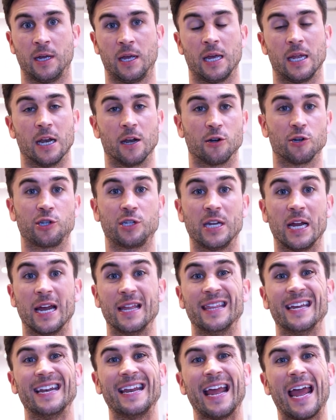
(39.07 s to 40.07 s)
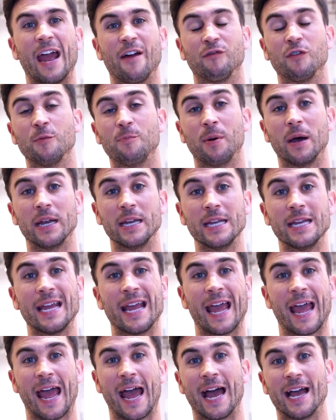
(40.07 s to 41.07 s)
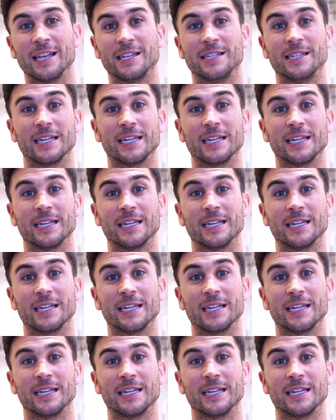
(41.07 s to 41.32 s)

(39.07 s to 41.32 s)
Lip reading: And understand that everybody has